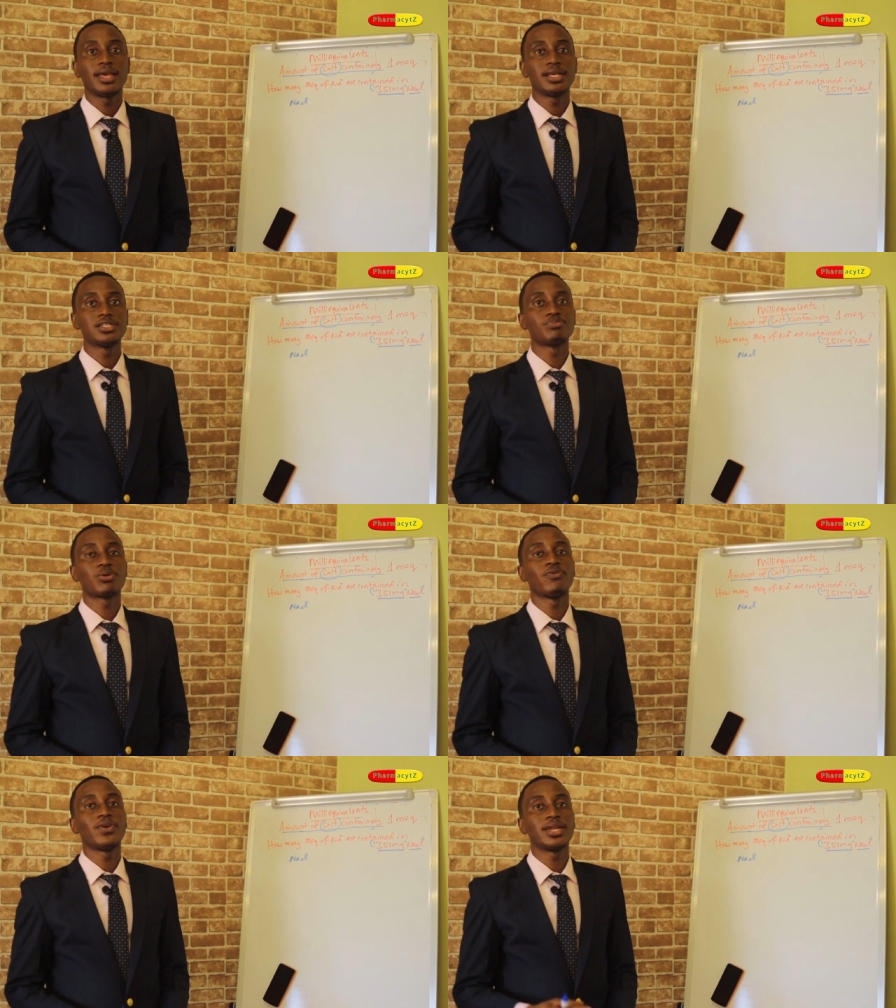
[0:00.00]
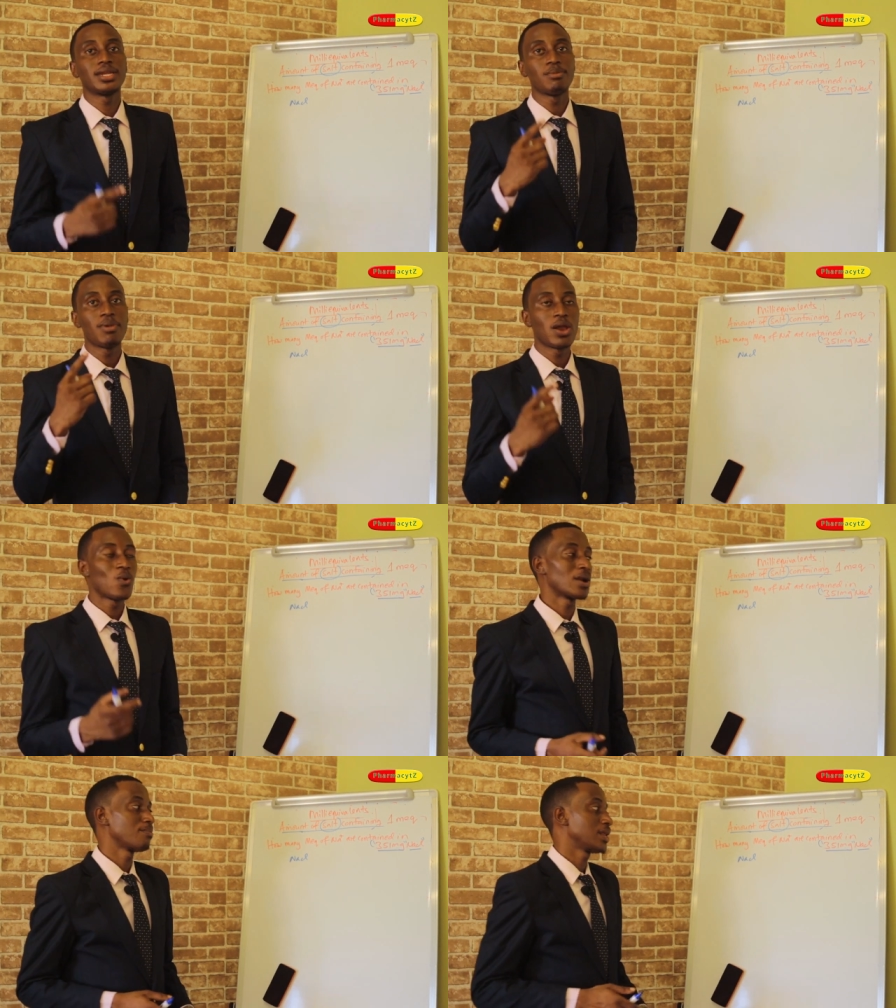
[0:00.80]
is provided by
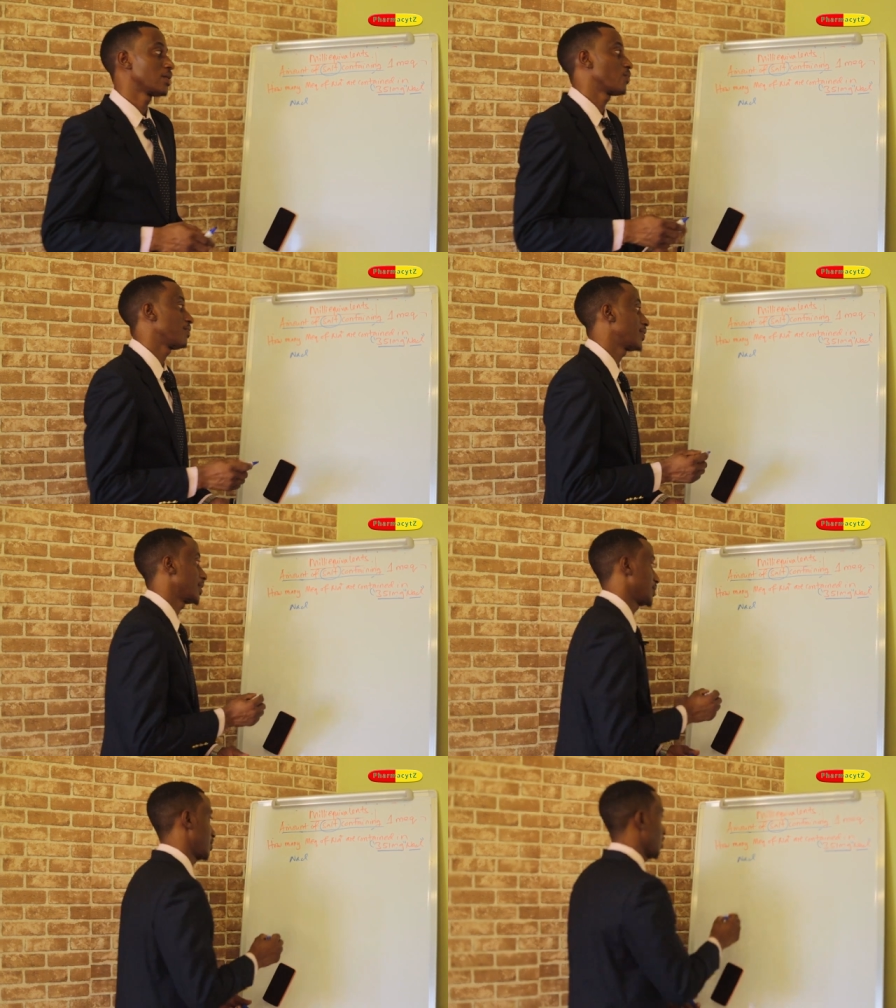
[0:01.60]
1 milliequivalent?